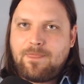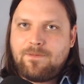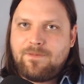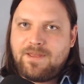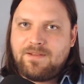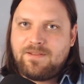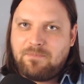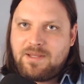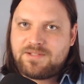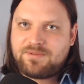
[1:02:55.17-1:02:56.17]
they
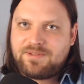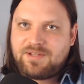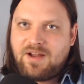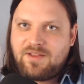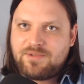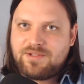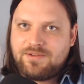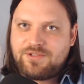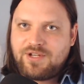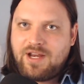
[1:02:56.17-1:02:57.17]
basically tied them to
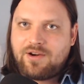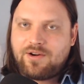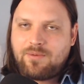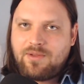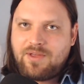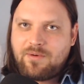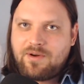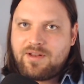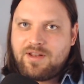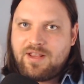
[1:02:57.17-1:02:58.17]
their chair while they were
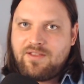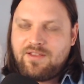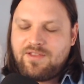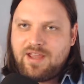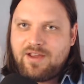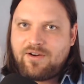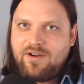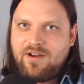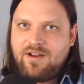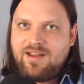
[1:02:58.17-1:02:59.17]
in the air,
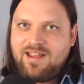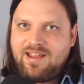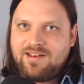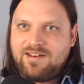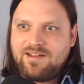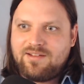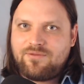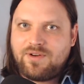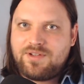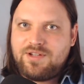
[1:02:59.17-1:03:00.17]
and
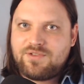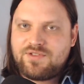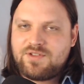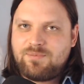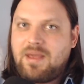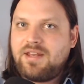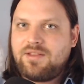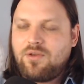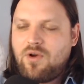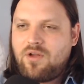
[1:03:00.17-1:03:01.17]
Frontier
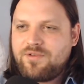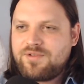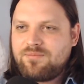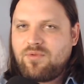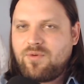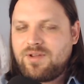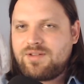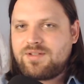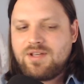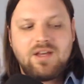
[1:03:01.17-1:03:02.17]
suspended all those
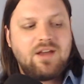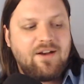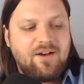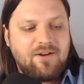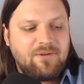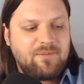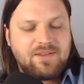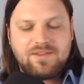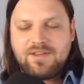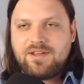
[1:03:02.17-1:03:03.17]
employees,
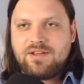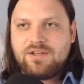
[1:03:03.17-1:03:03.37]
and the